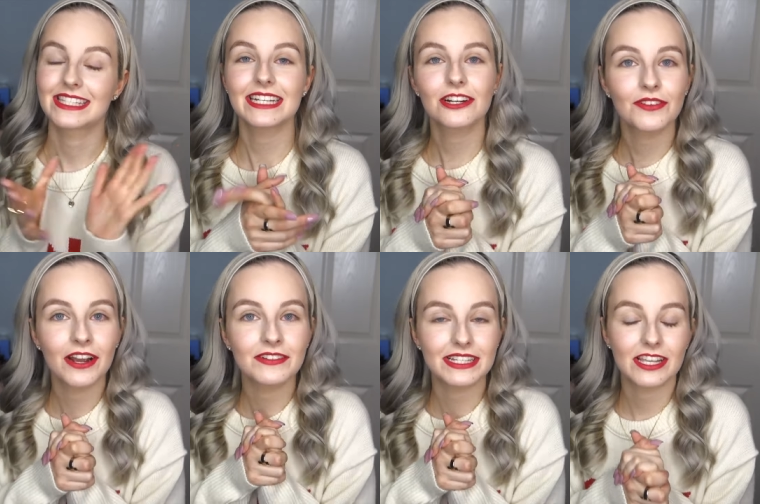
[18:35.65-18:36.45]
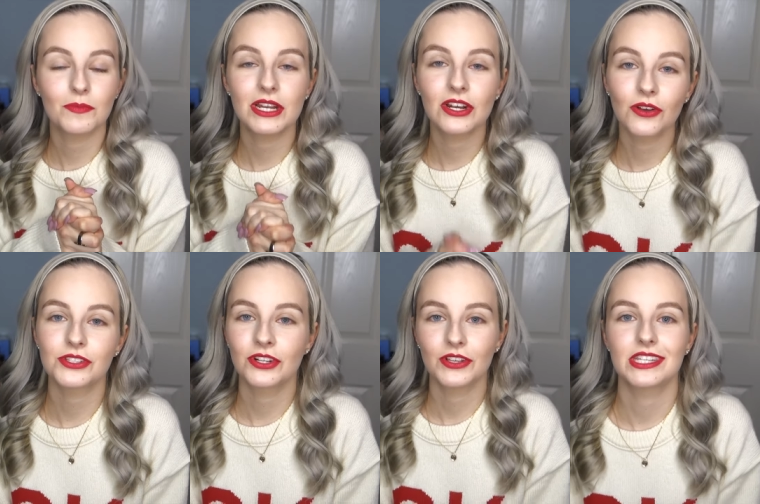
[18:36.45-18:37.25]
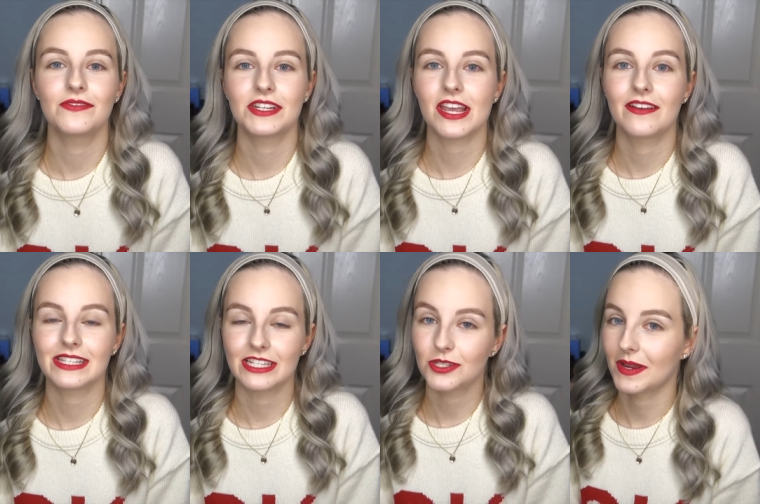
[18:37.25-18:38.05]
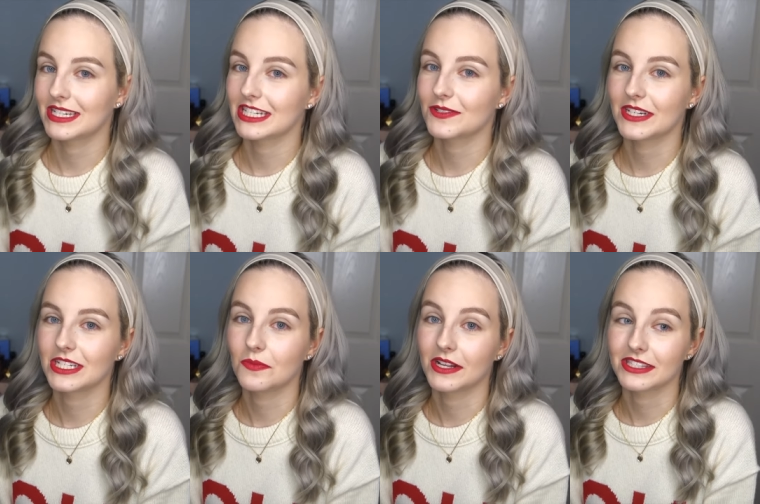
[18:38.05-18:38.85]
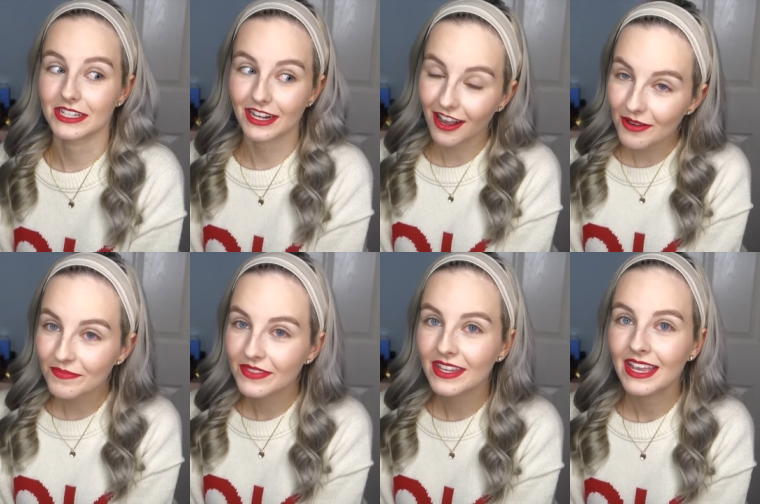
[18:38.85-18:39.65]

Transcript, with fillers: stick around as there'll be lots and lots of videos in 2021 to come.